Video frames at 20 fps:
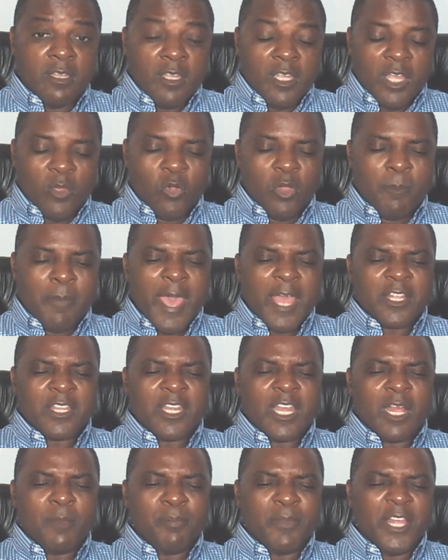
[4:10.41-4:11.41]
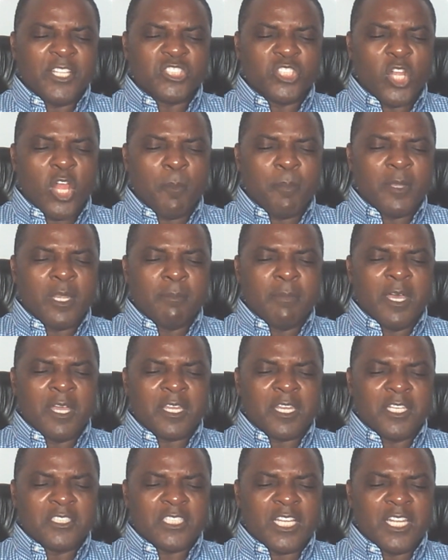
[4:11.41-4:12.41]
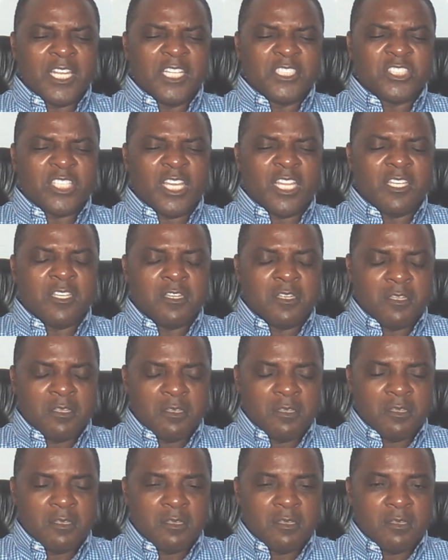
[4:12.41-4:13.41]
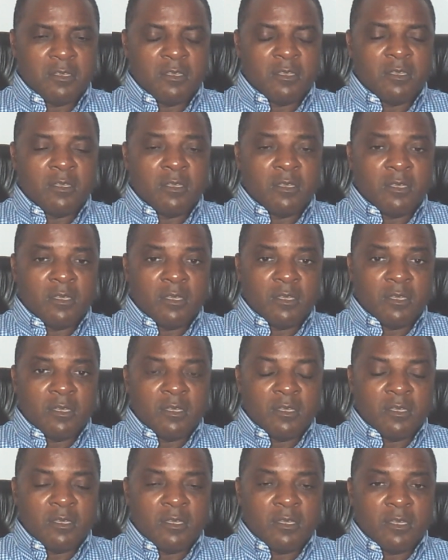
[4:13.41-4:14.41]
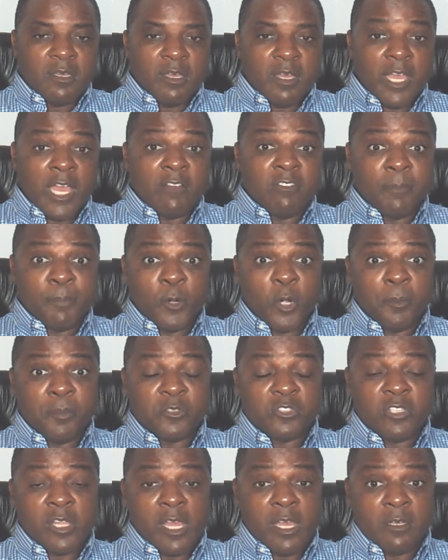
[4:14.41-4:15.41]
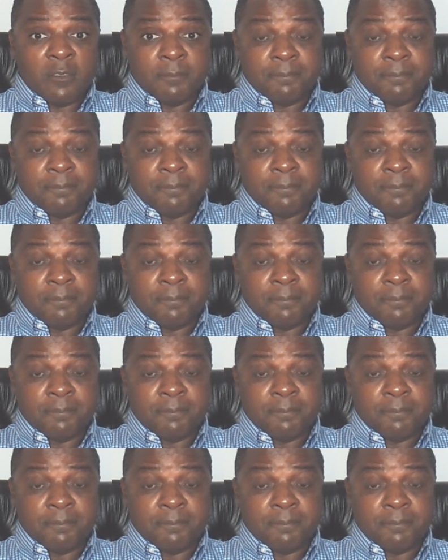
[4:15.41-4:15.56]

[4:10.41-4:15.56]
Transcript: He went back to that place and he opened the book and he said, listen, I have a purpose now.